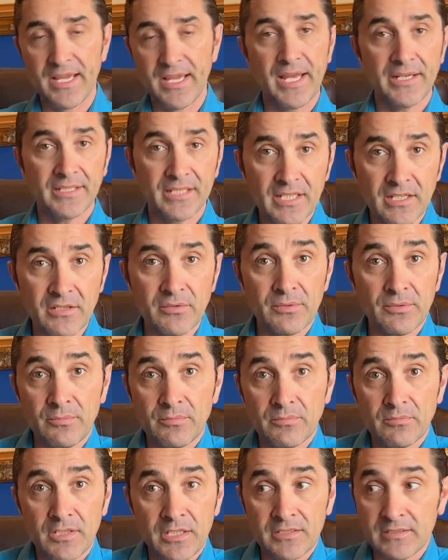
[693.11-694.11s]
And here
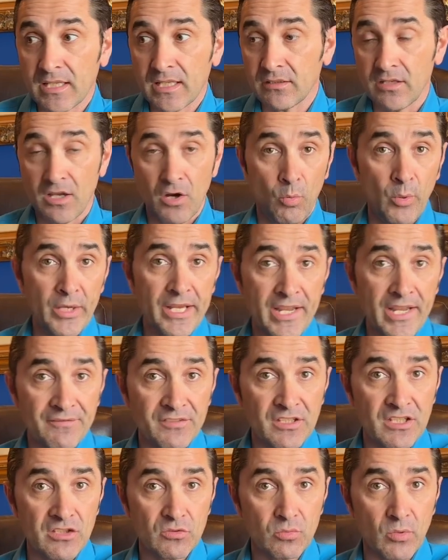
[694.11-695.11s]
he said, we
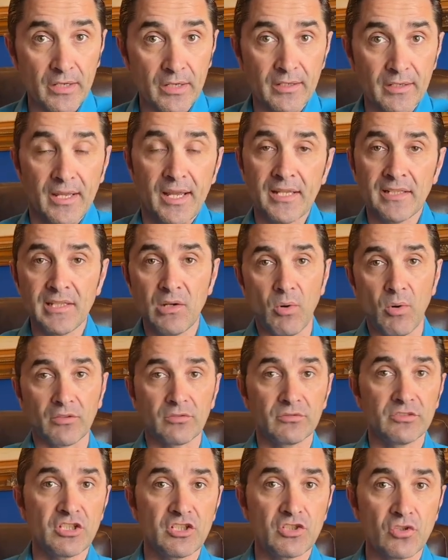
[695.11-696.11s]
have this one, and they
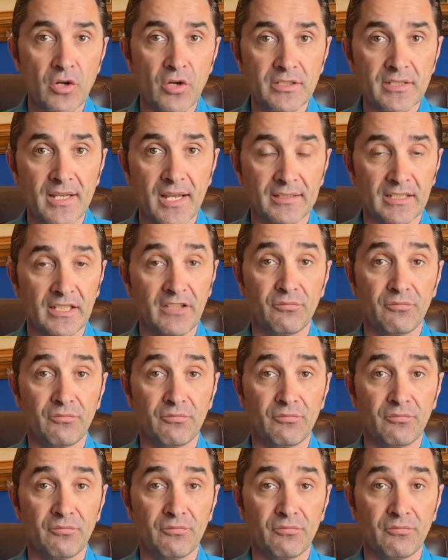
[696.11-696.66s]
want to destroy that.